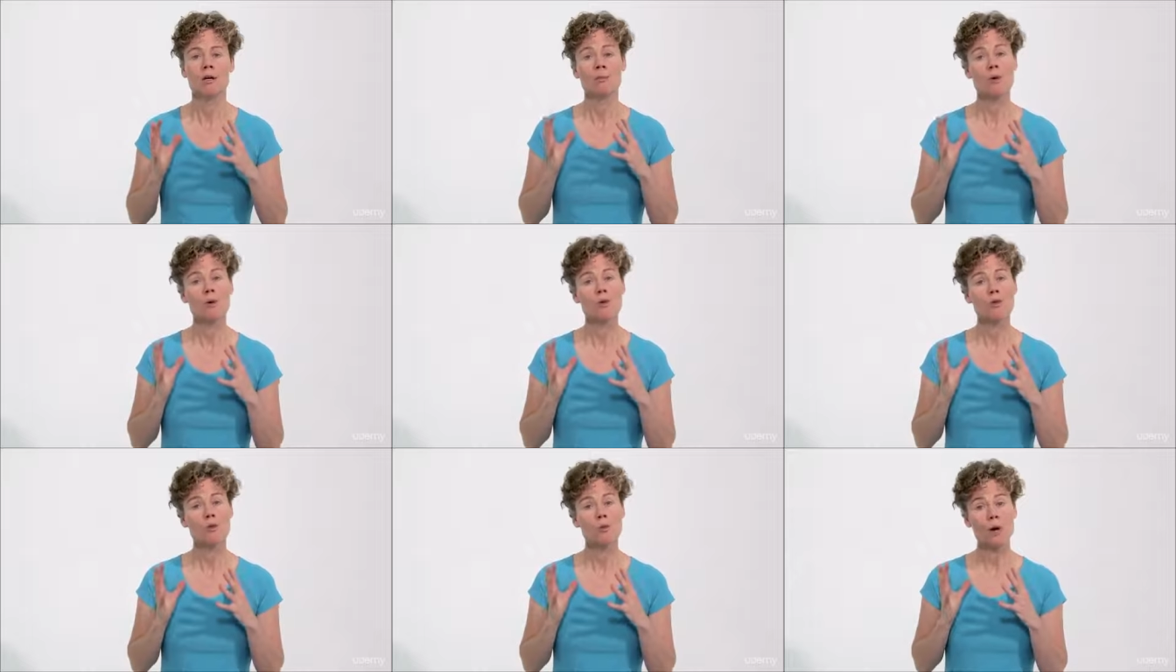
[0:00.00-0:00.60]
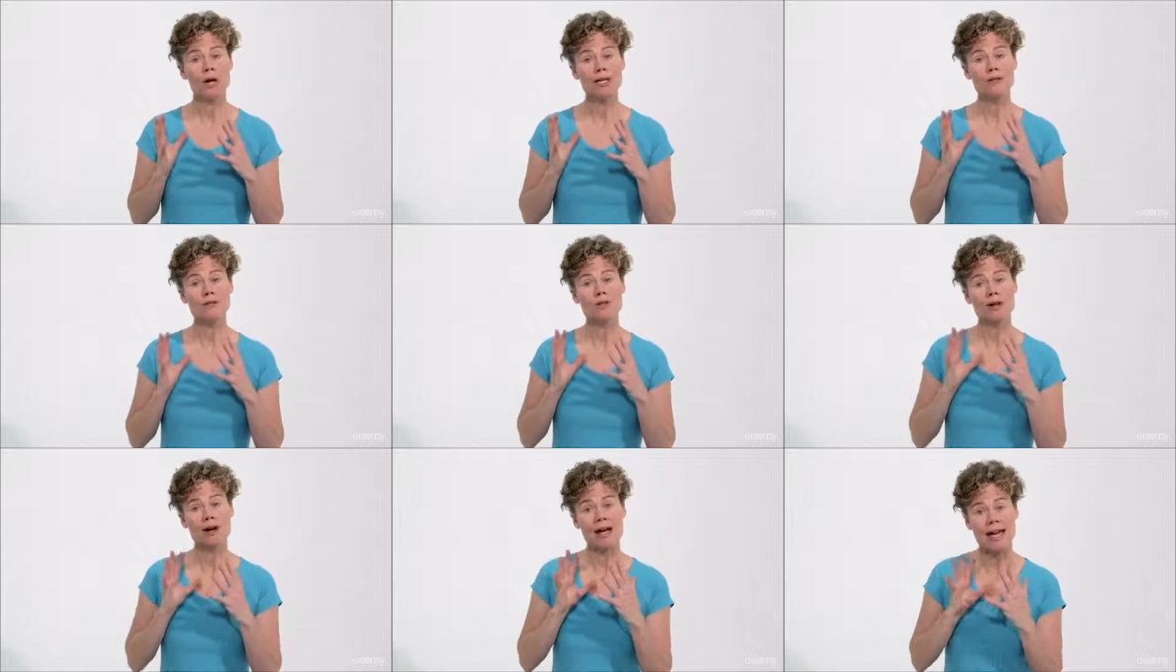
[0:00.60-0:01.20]
Both the weight of
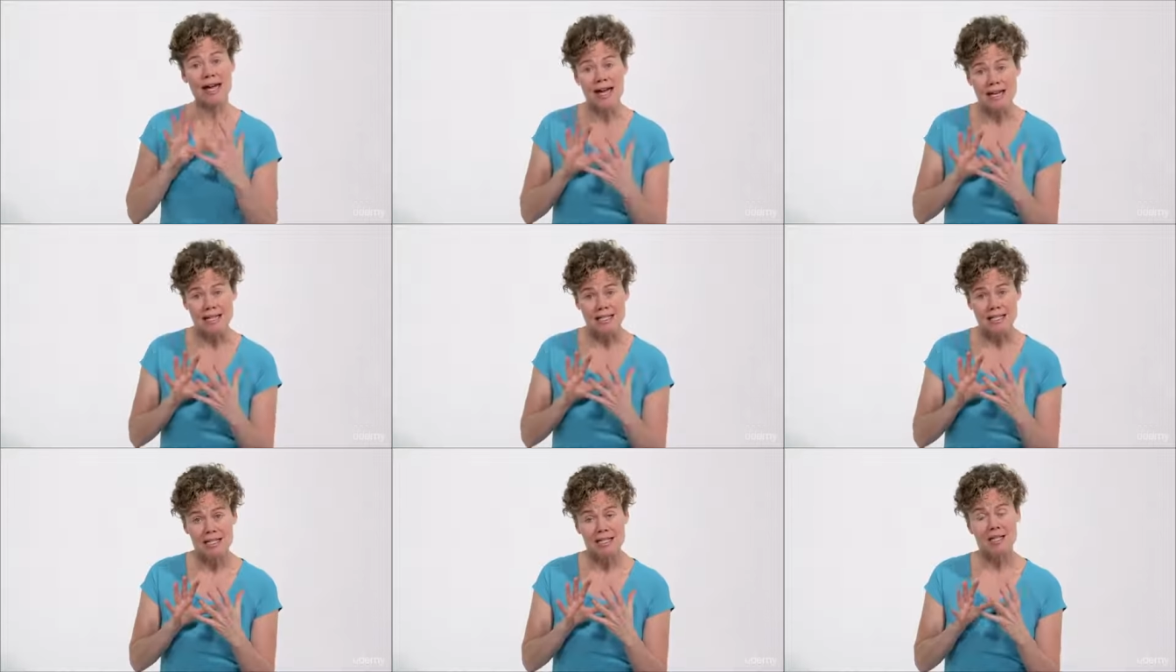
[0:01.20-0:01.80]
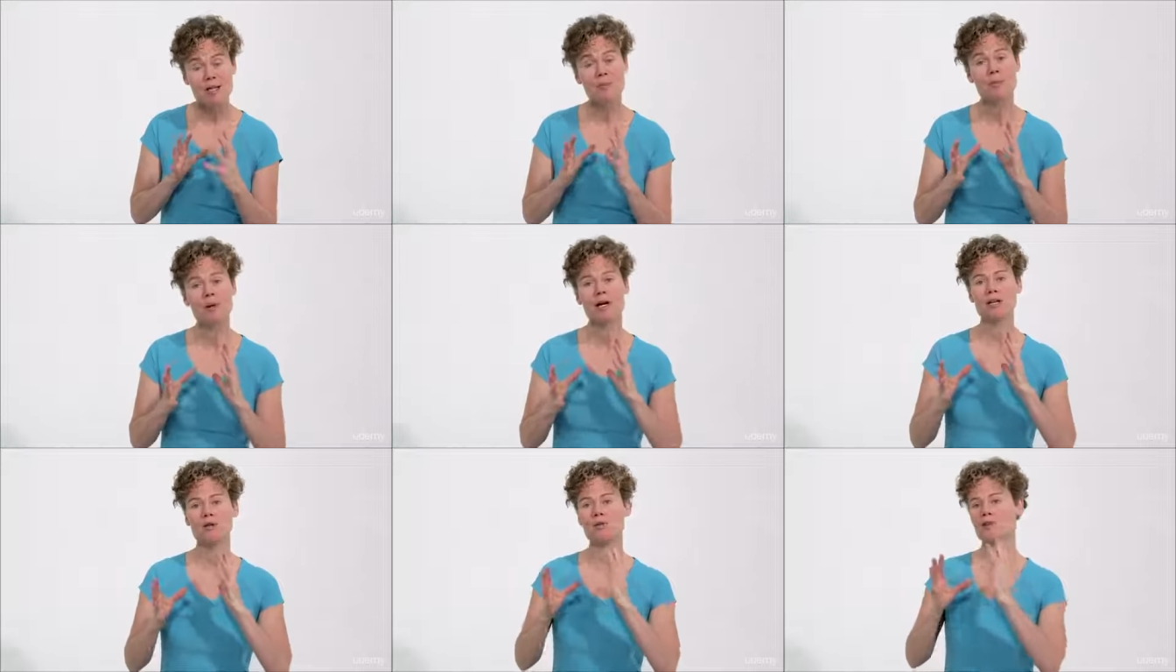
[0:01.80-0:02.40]
your head
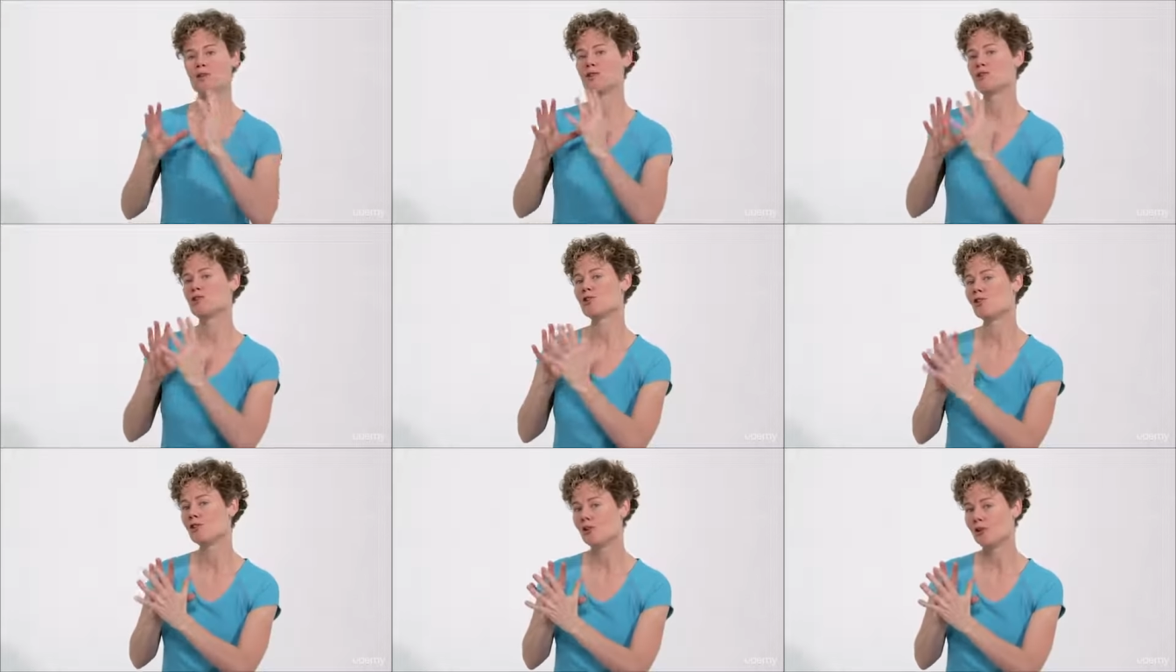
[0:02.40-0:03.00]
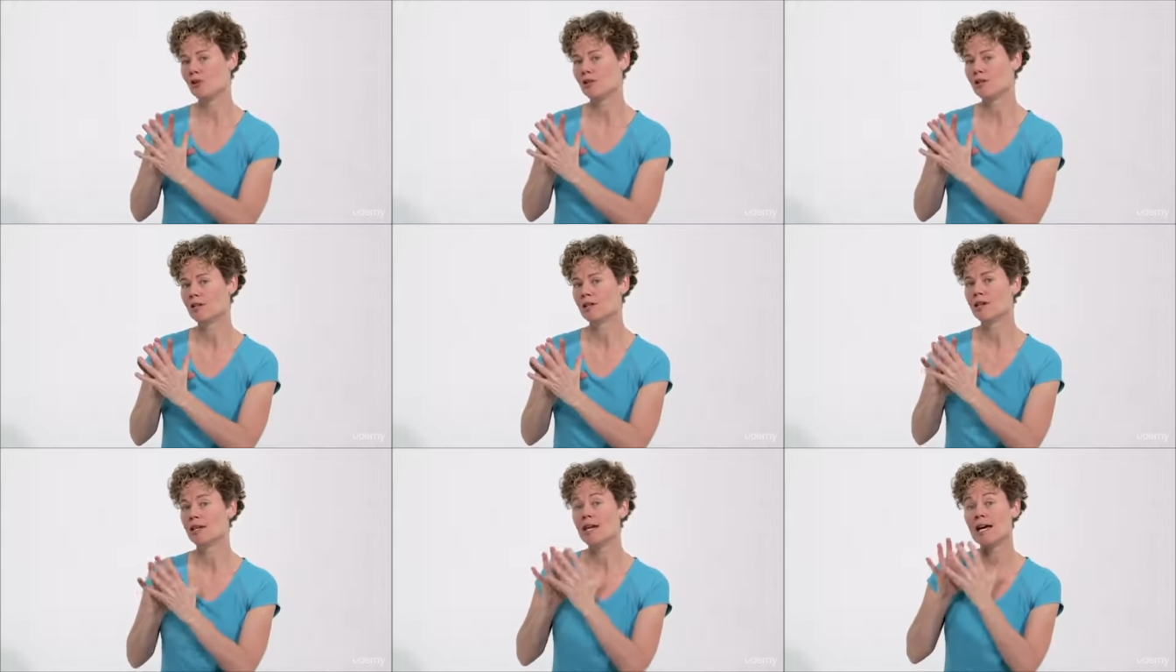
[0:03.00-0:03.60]
combined with the turn
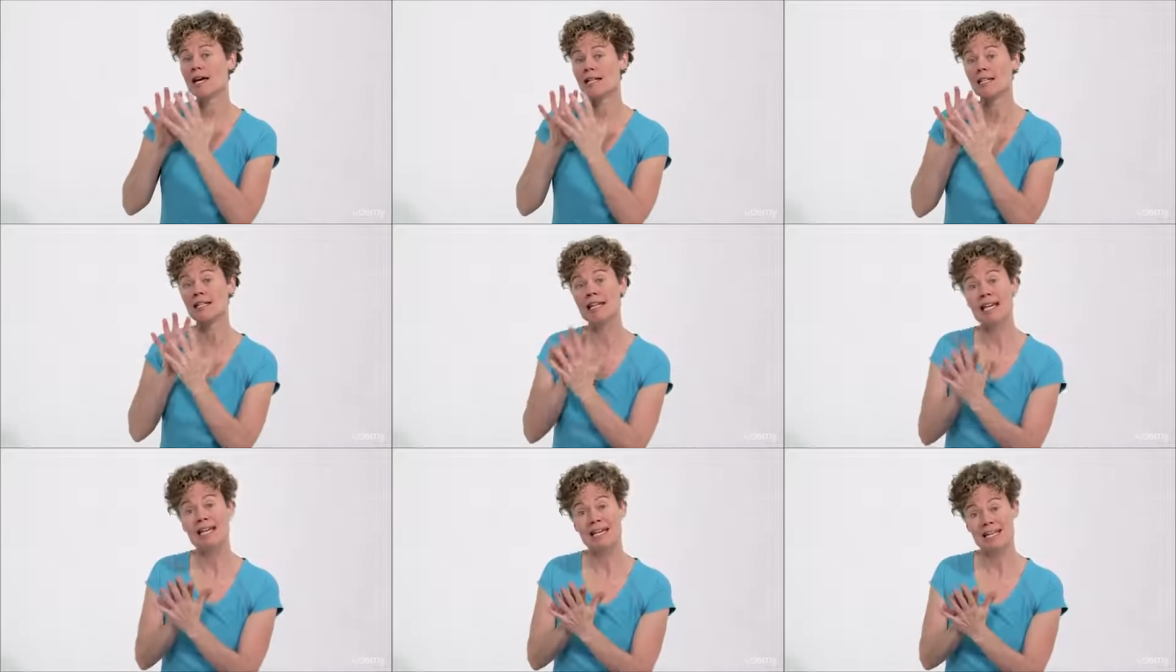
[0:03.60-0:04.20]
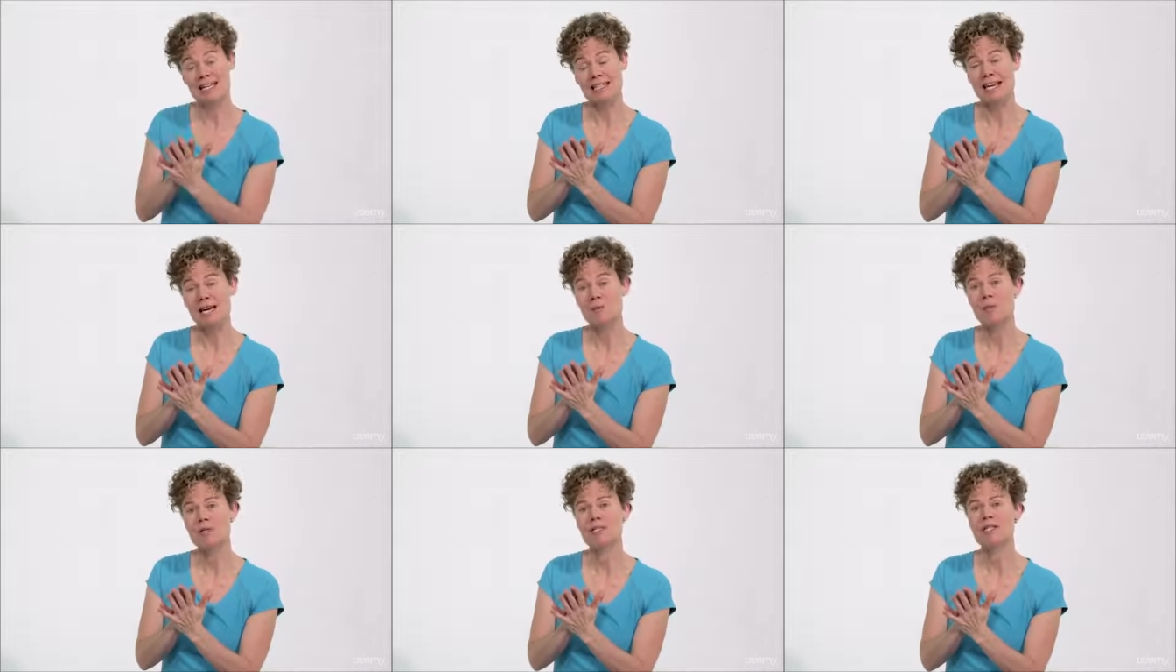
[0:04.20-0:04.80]
and laying in
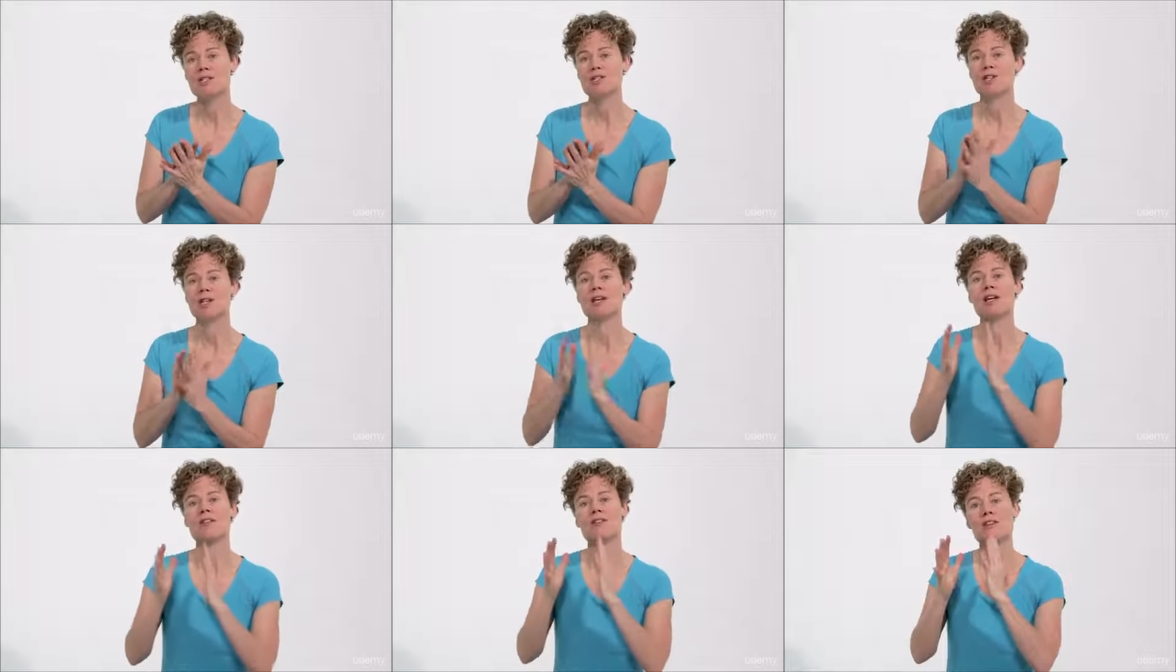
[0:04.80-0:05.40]
that position.